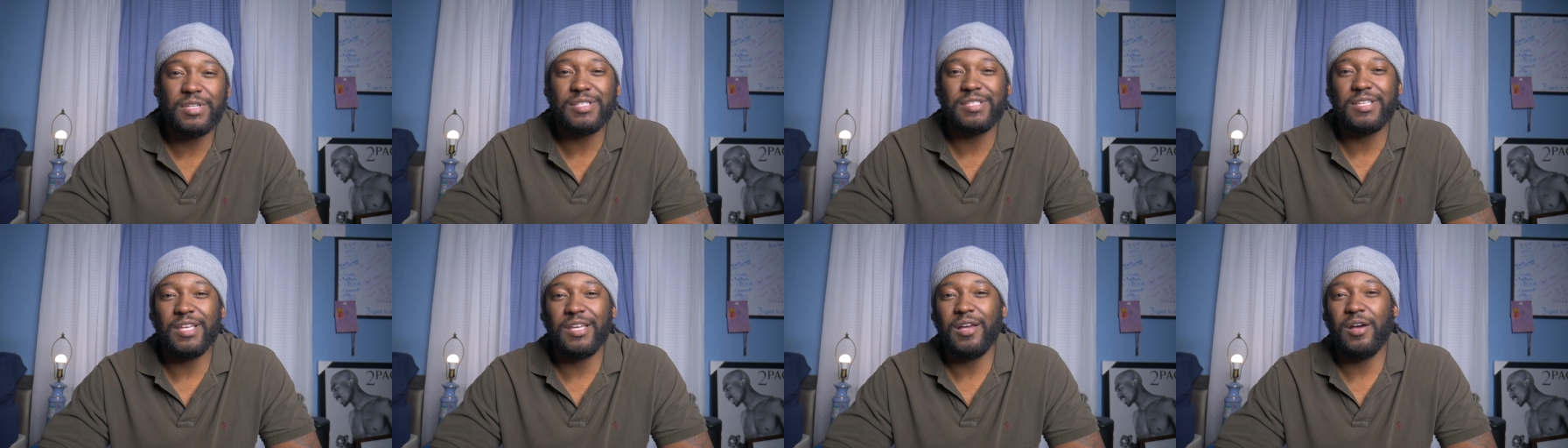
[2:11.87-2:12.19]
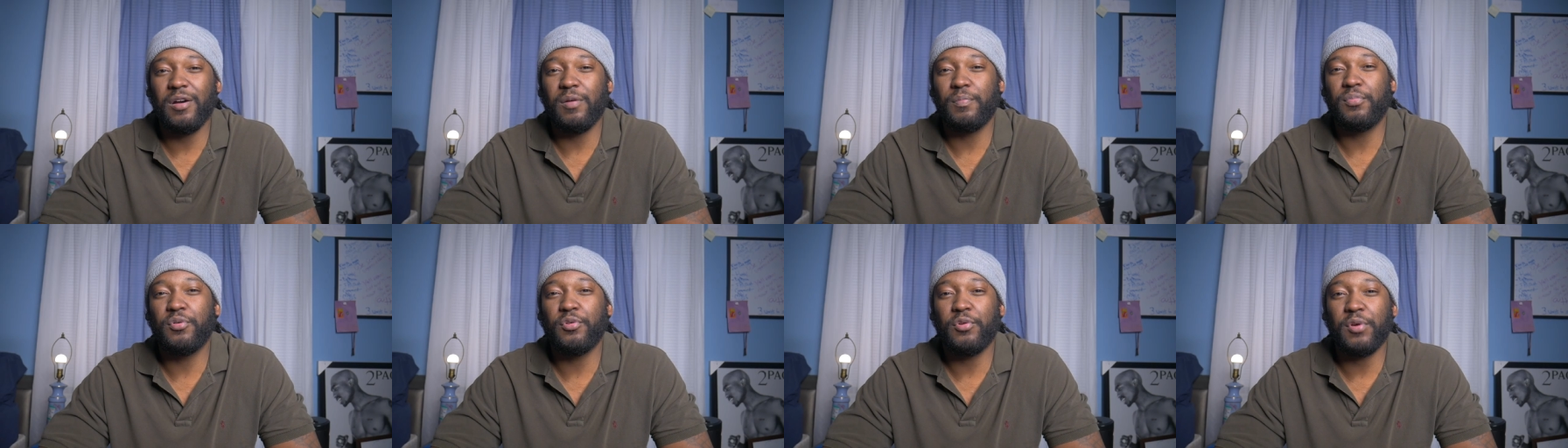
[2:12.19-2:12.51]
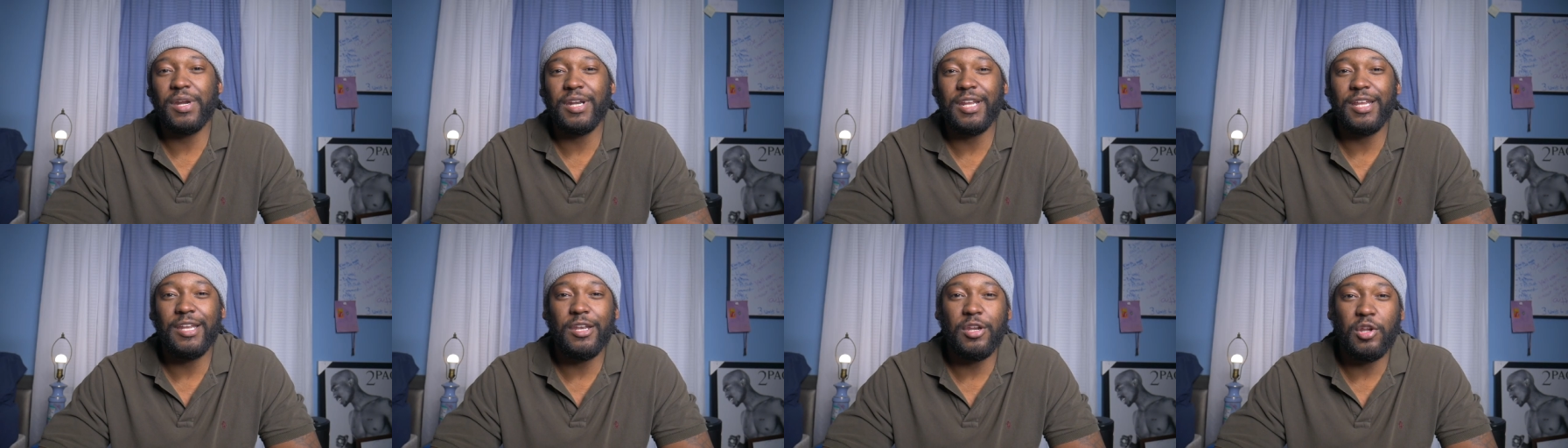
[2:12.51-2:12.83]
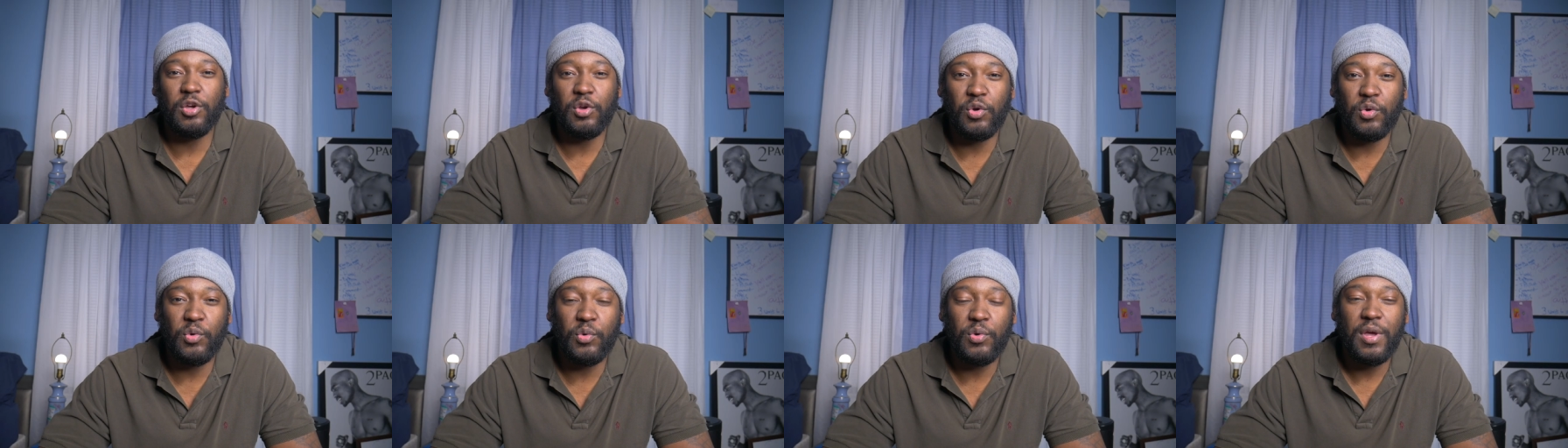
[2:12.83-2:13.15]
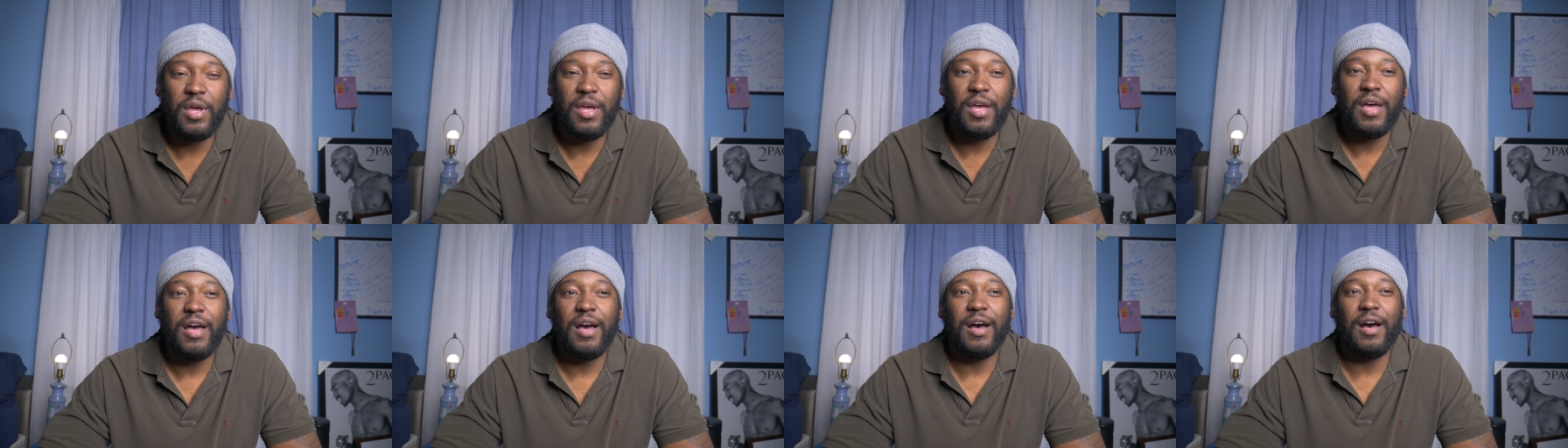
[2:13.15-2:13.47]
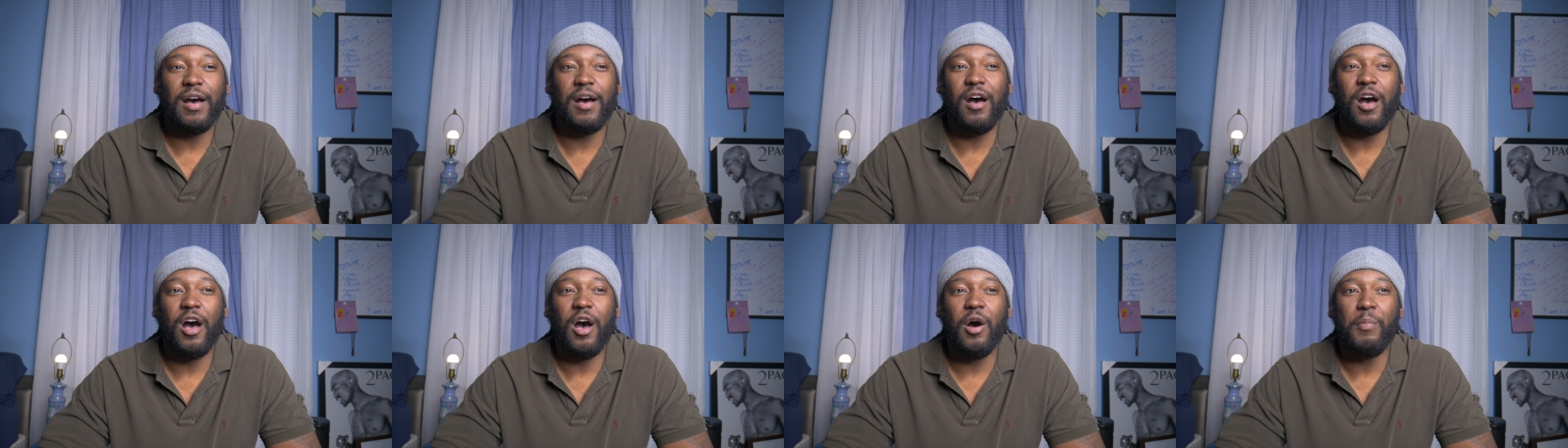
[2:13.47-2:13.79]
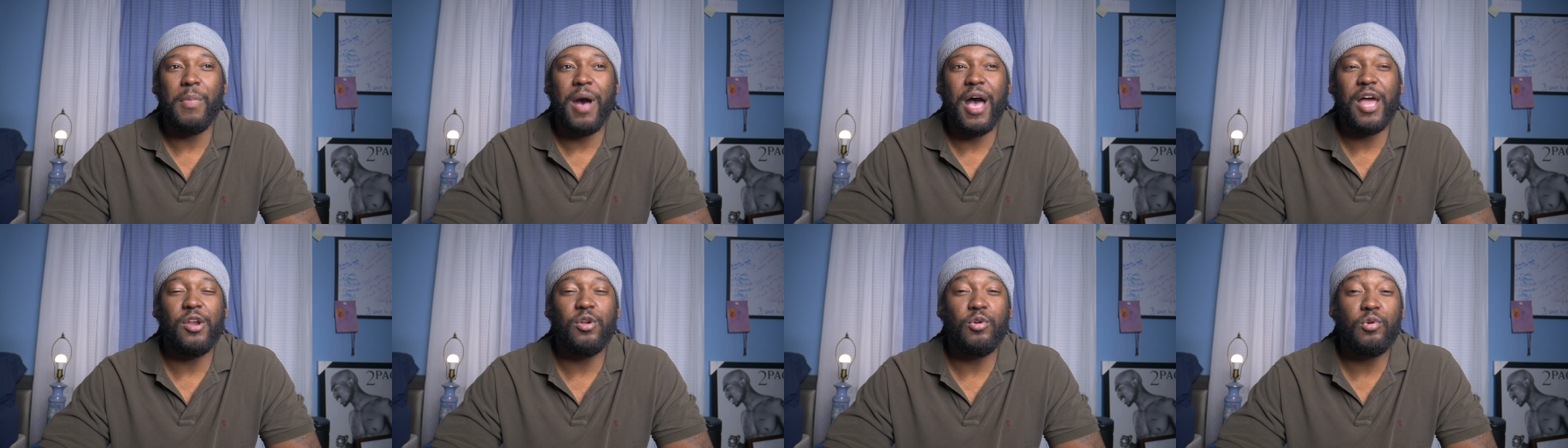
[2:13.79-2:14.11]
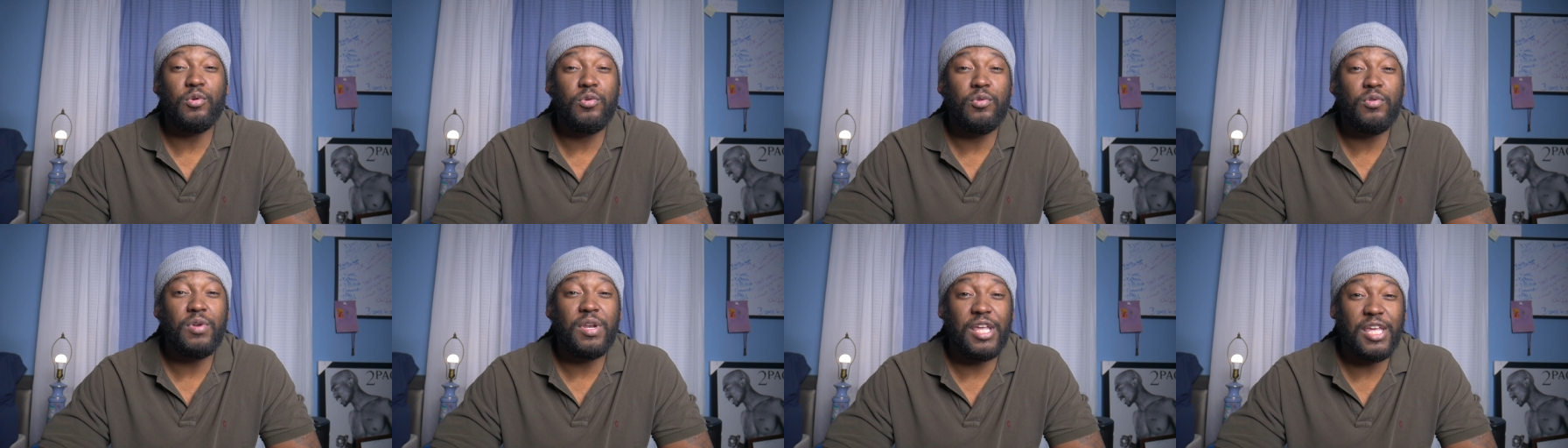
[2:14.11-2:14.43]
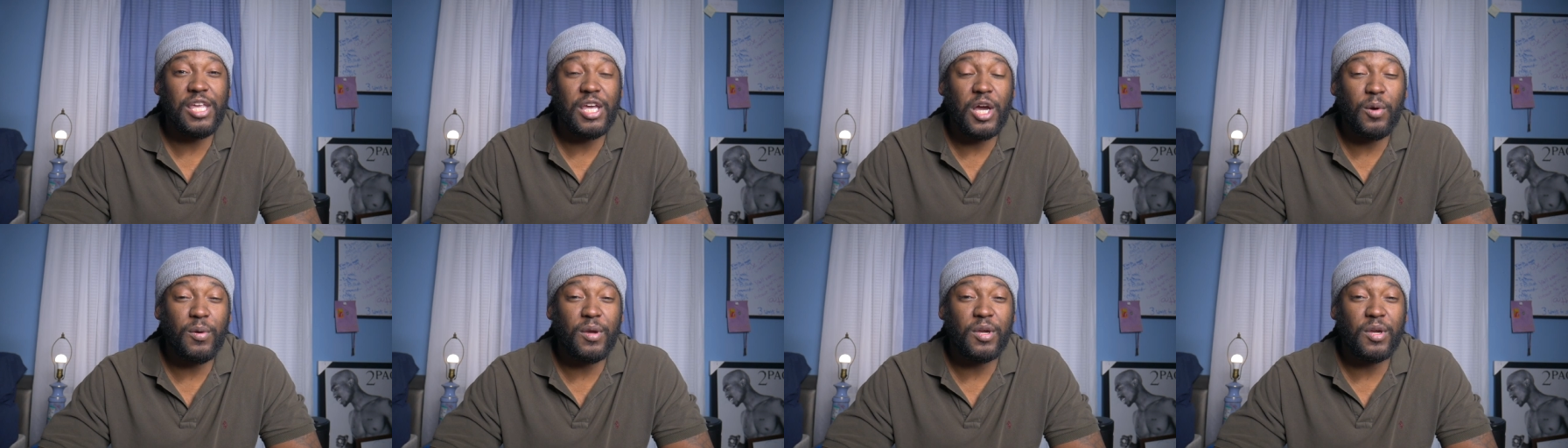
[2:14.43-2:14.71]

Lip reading: still pretty new. I knew Neo